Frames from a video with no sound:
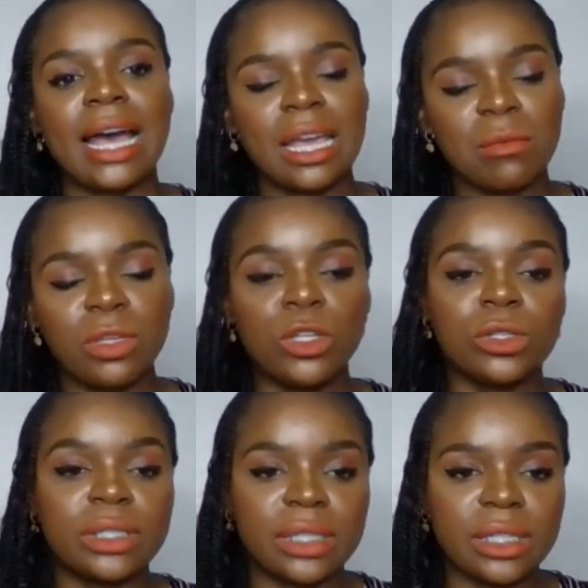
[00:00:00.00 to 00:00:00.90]
I'm,
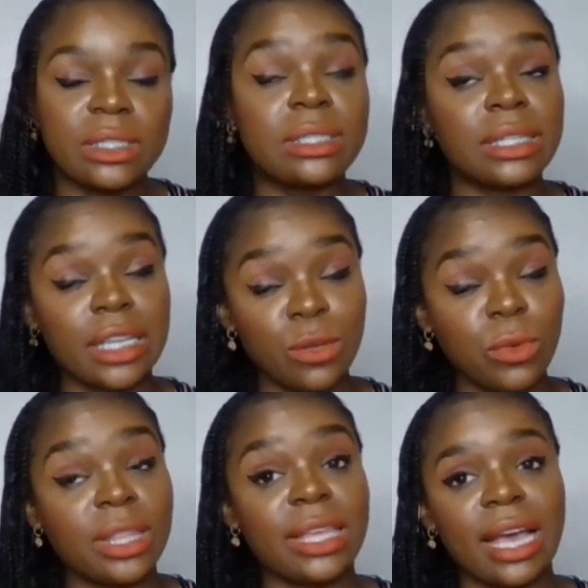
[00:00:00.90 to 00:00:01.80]
still sticking
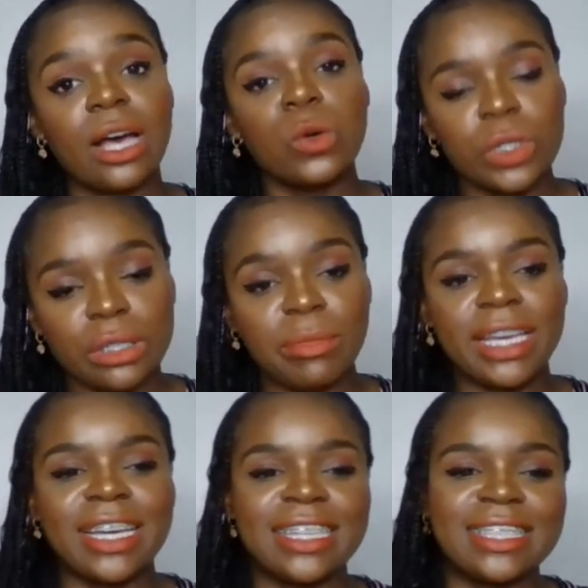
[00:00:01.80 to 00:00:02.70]
with, our
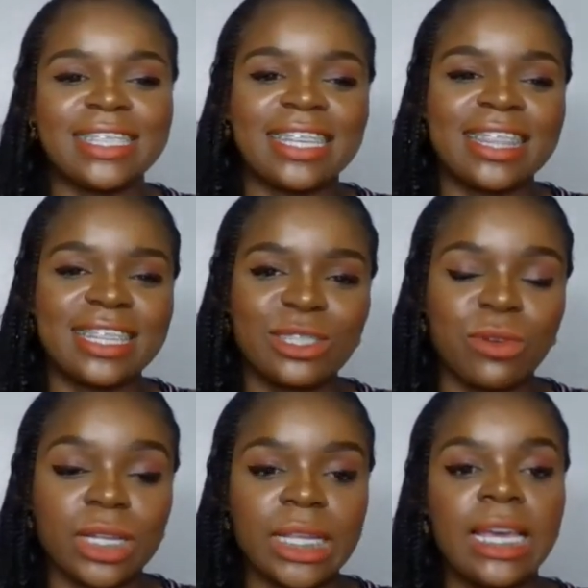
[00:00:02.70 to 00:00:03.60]
Jamaicans in this
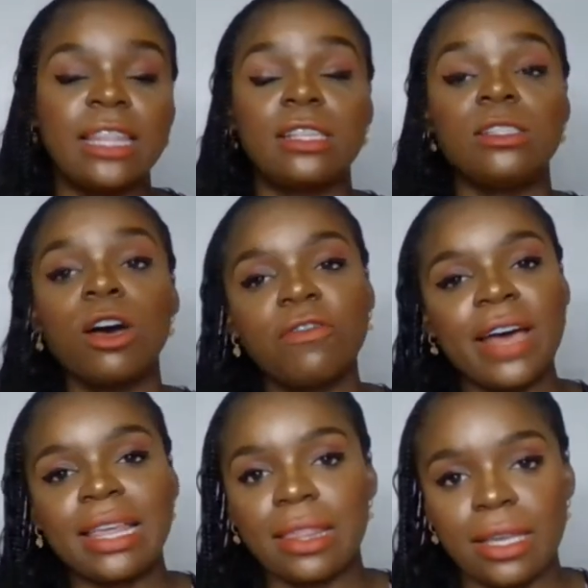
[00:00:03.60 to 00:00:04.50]
one. The tough
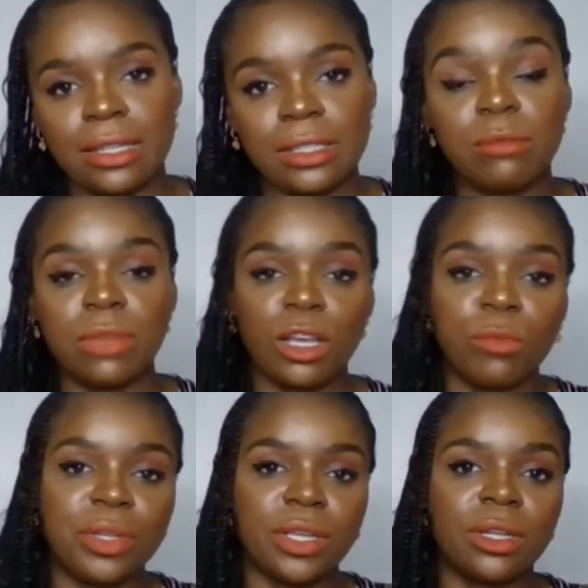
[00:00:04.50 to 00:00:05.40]
athlete, in my
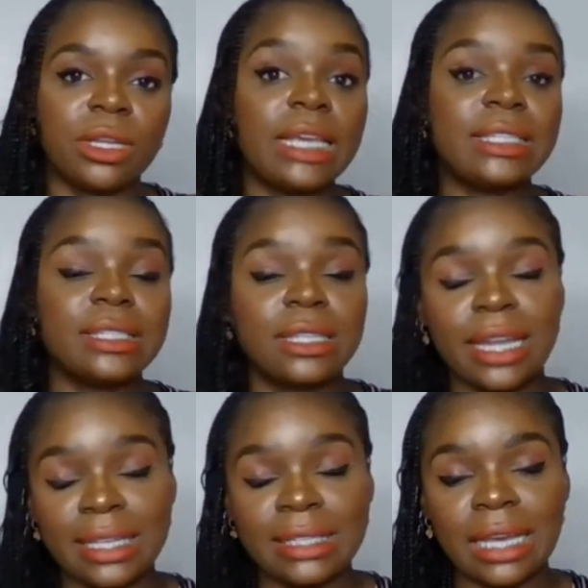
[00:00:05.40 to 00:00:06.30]
opinion, is the
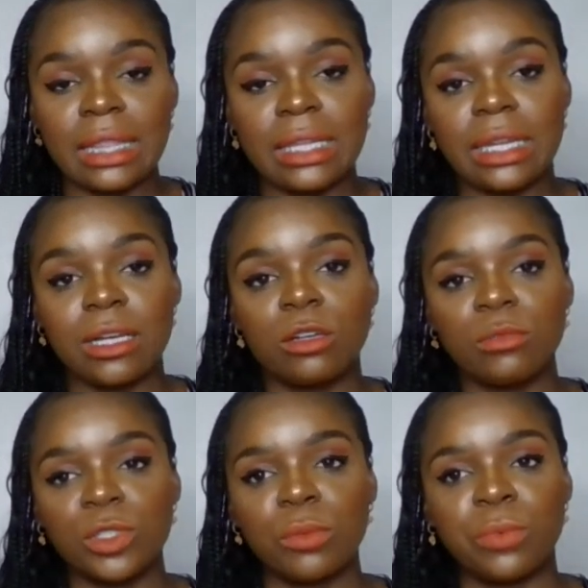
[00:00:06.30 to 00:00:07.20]
next athlete that
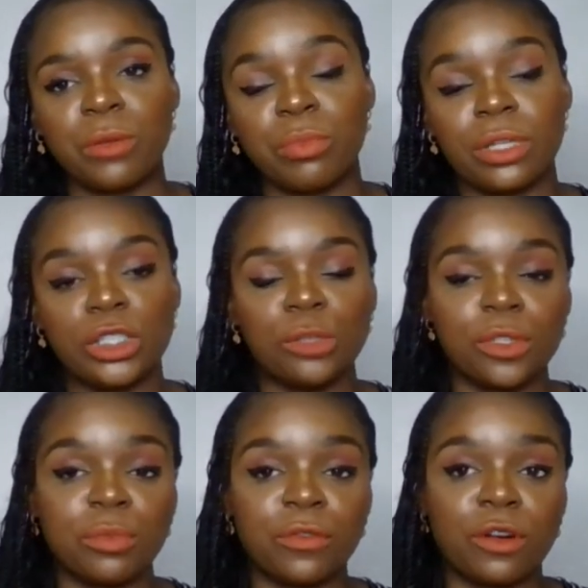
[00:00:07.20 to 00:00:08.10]
comes up in
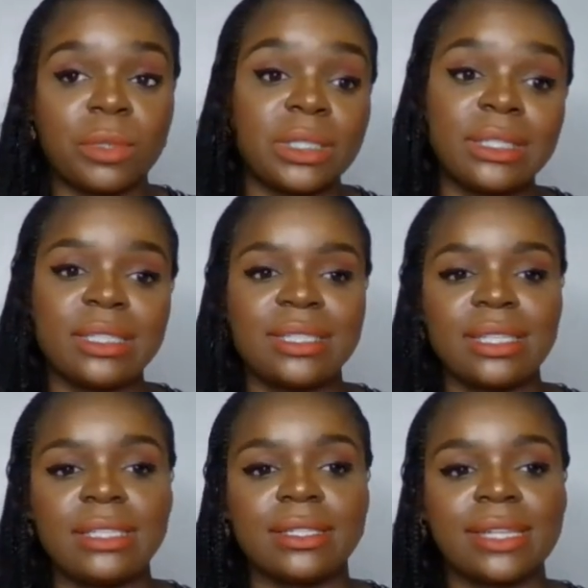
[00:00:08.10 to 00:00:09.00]
terms of performances this
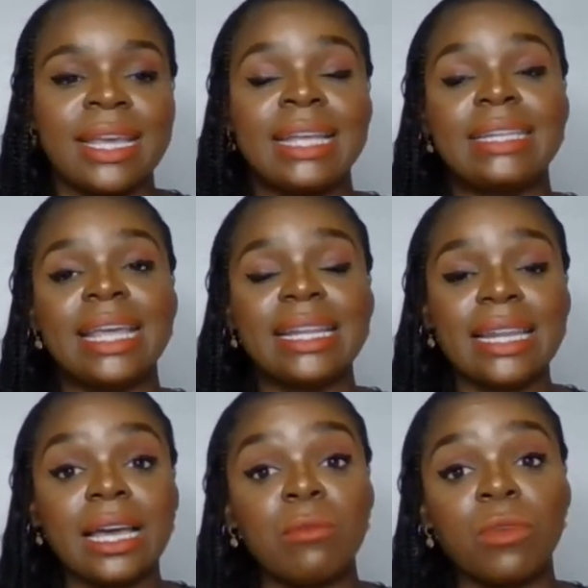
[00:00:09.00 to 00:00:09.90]
season,
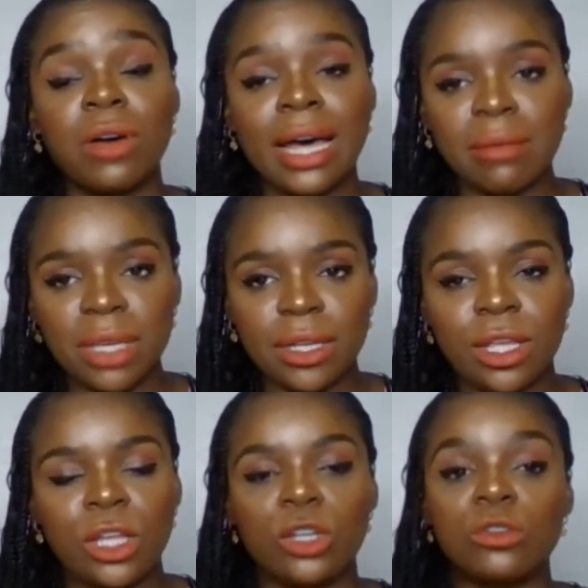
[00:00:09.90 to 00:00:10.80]
Dalila Mohammed.
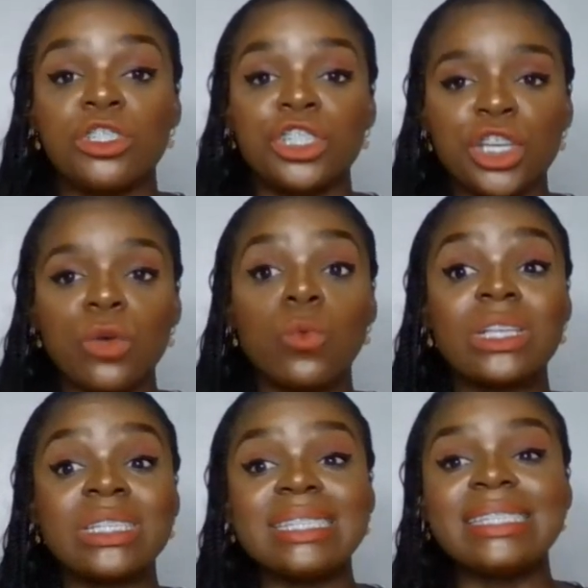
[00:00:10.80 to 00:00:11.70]
Now, she
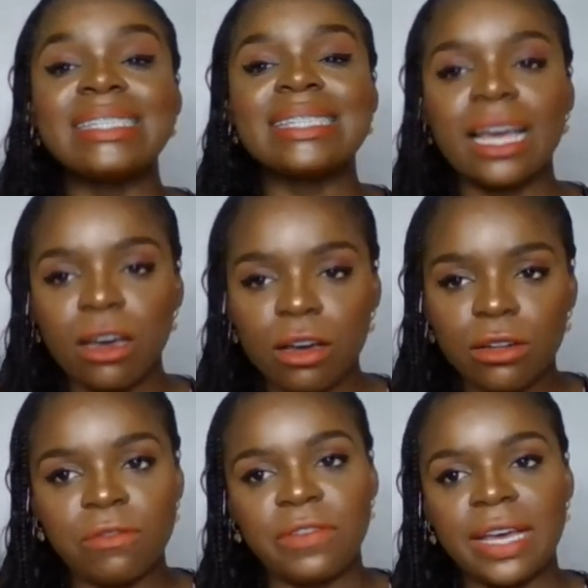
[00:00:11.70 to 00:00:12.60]
was the
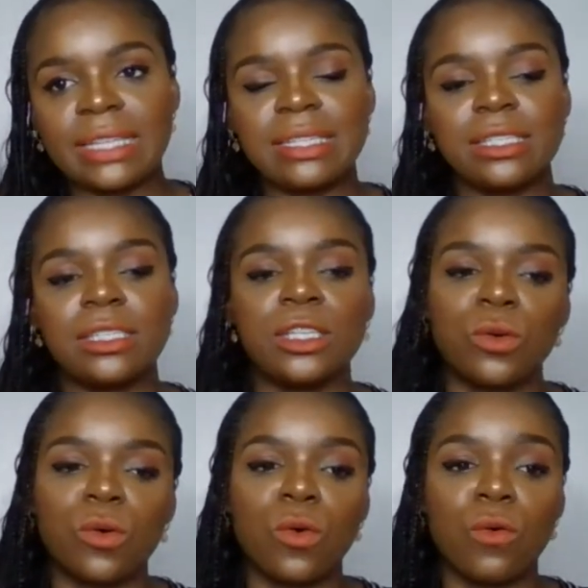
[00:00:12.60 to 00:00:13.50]
second fastest,
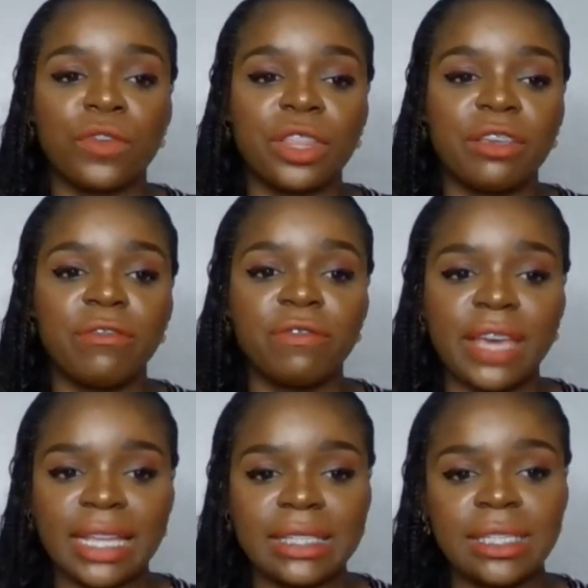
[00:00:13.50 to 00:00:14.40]
over the
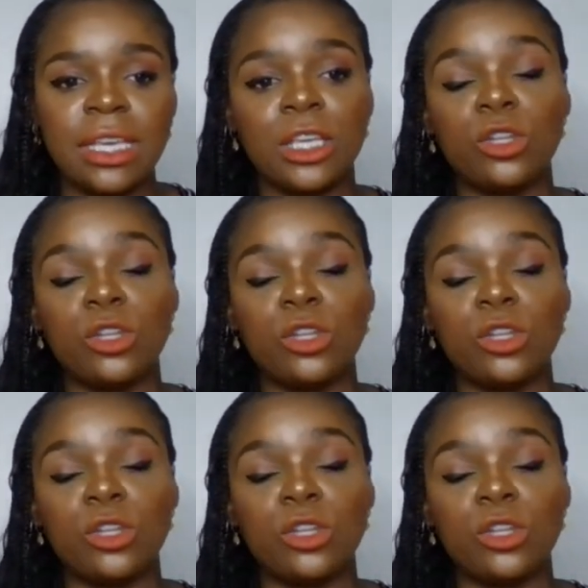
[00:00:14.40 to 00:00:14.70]
event,